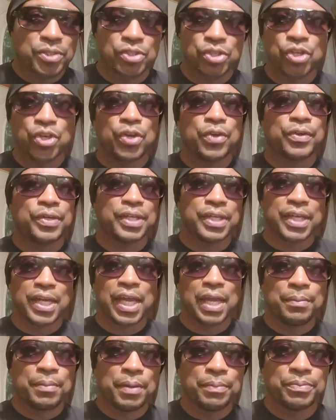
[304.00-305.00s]
Security
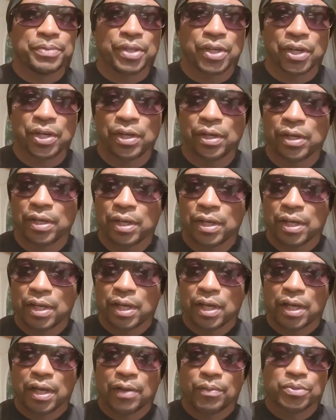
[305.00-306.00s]
came up there,
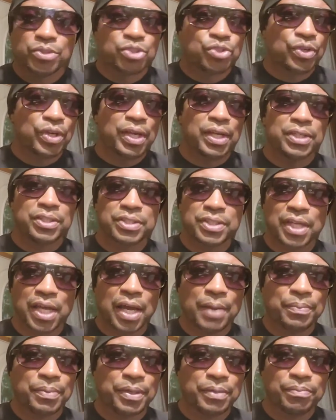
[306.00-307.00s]
was trying to
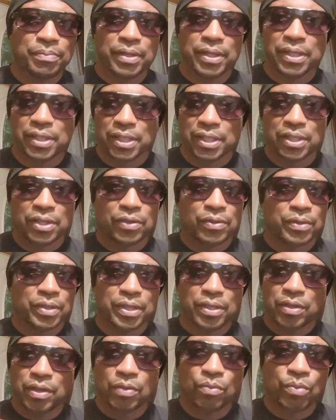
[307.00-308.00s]
stop it, but you know,
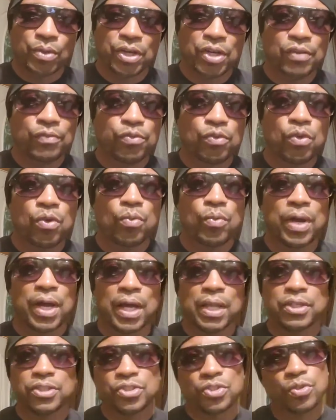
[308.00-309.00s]
it went on for a
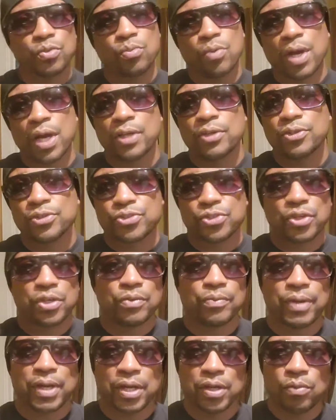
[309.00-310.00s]
while until Wilder
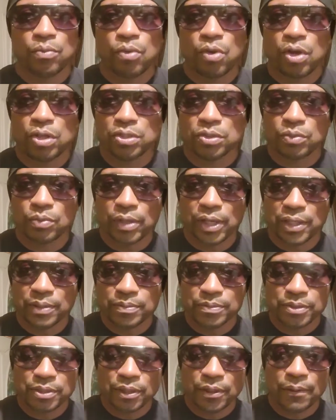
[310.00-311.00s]
turned around and walked away.
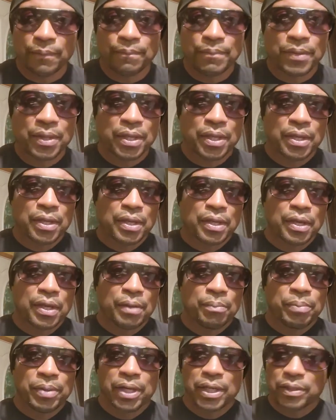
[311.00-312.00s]
So,
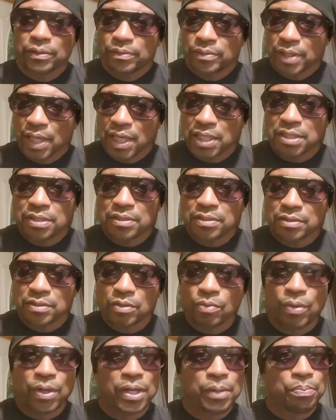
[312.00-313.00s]
but that's
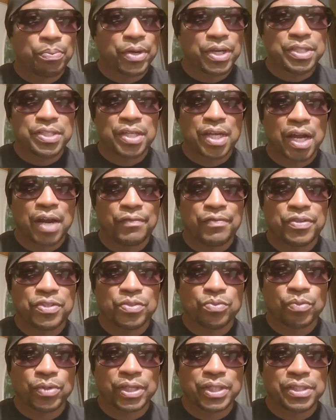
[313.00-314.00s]
the way the press
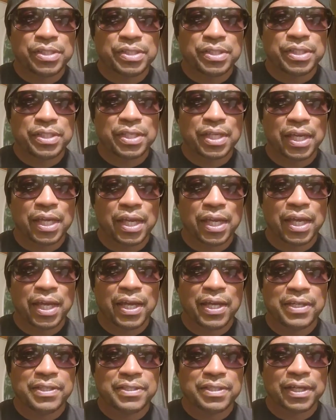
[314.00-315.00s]
conference went today,
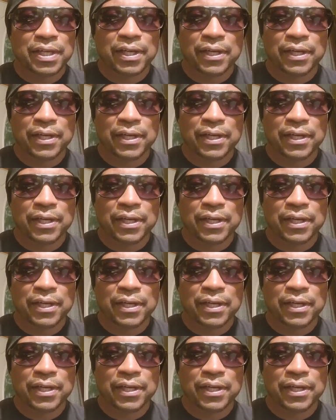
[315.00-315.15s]
guys.